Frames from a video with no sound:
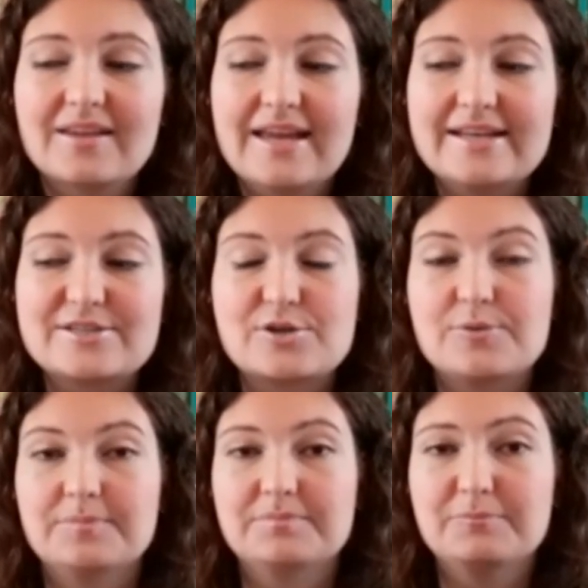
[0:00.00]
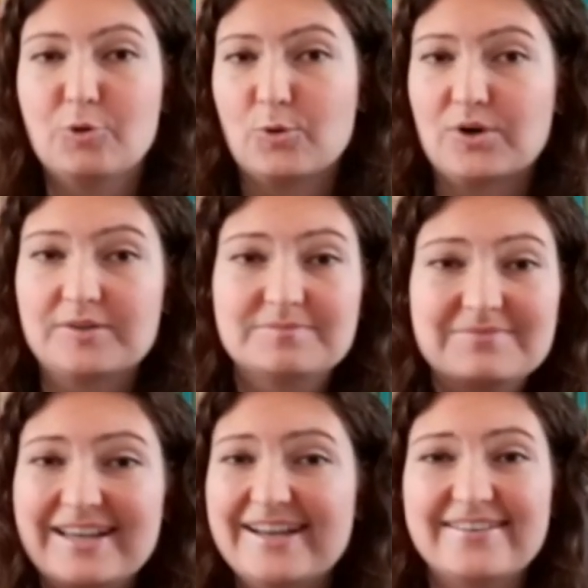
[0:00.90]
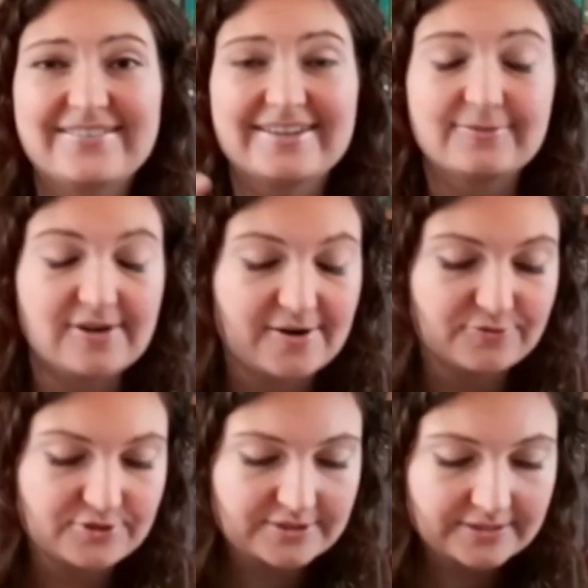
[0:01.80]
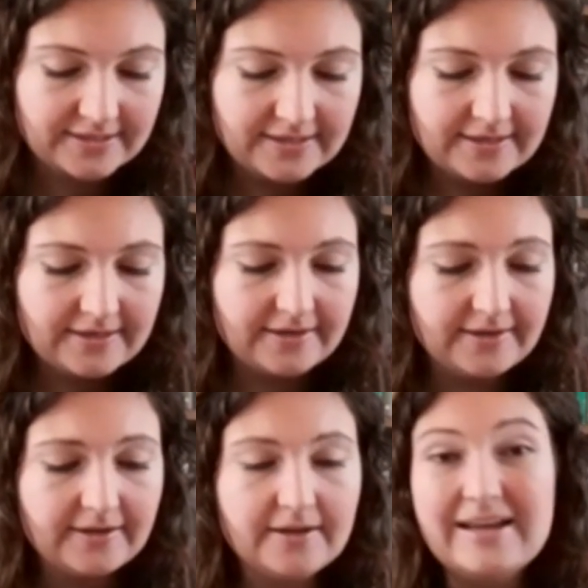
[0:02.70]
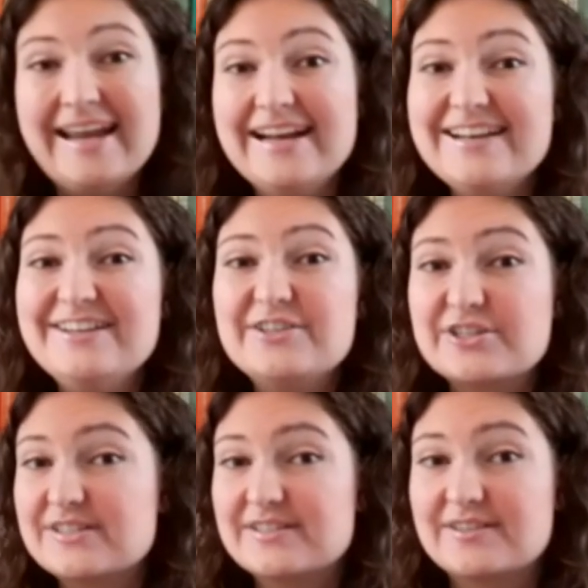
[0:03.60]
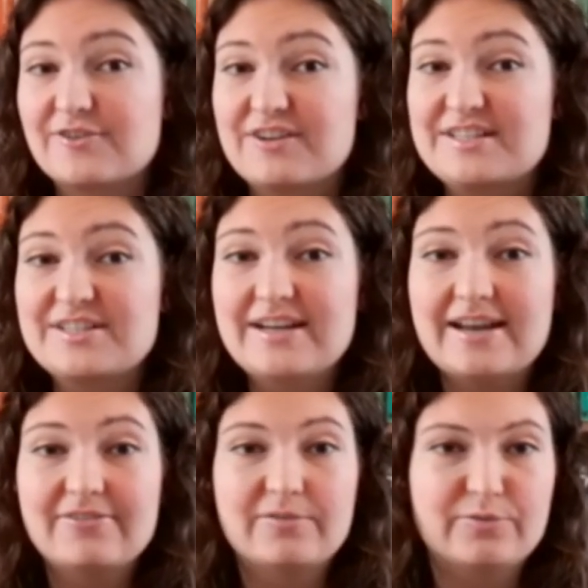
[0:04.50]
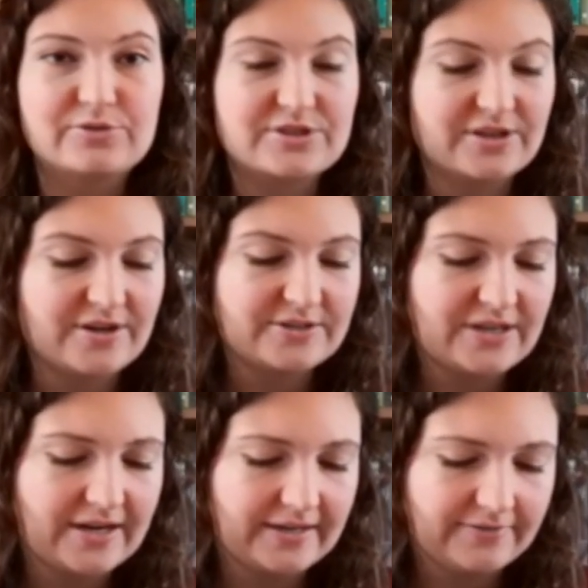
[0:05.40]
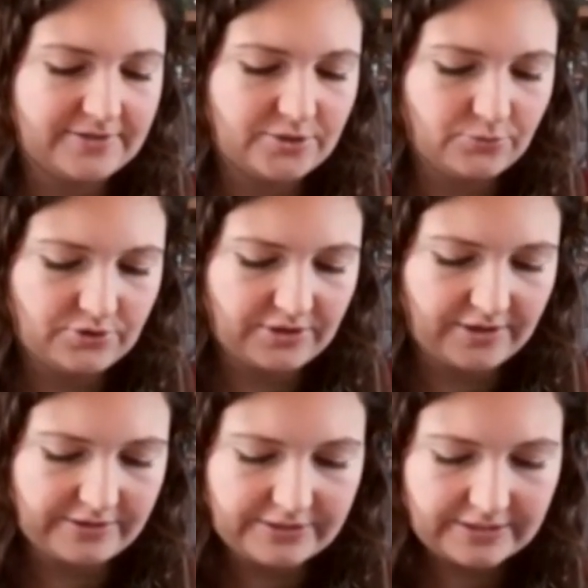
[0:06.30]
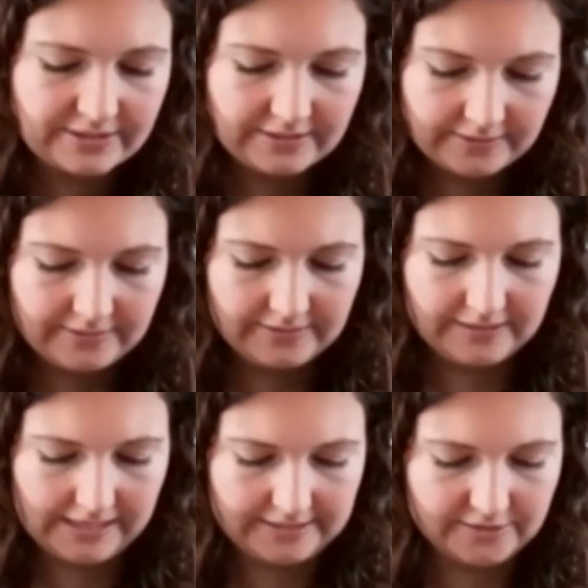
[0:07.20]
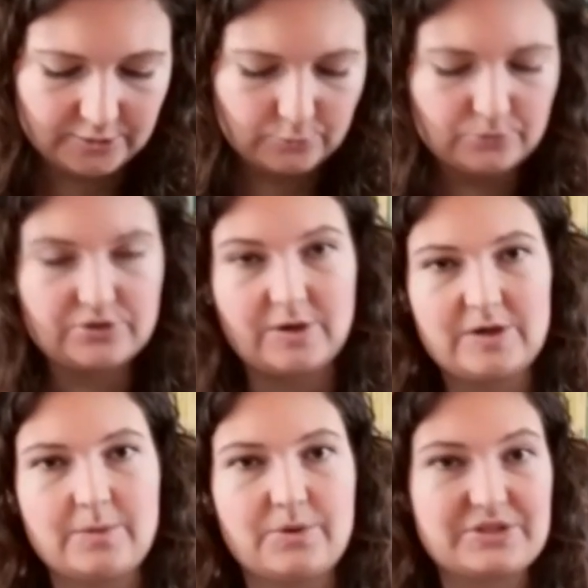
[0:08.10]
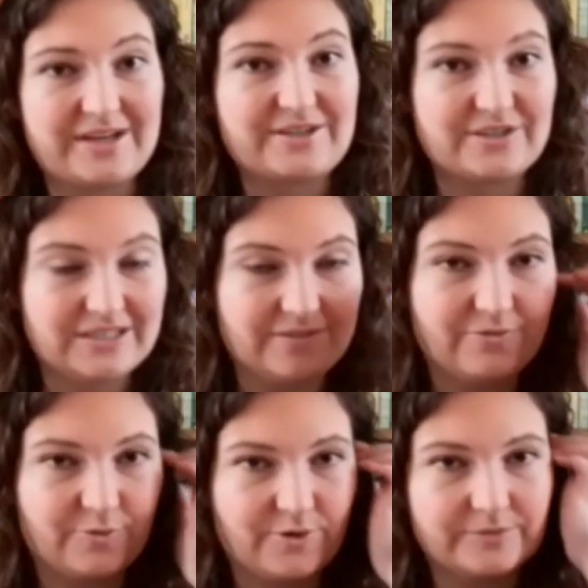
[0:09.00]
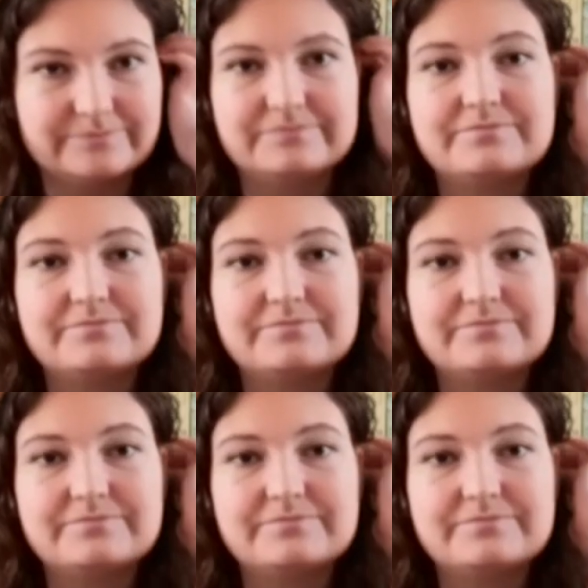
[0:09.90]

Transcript: had some more editing rounds. Uh, Hailey doesn't agree. She gave it four stars. I gave it two stars. And the two star was actually for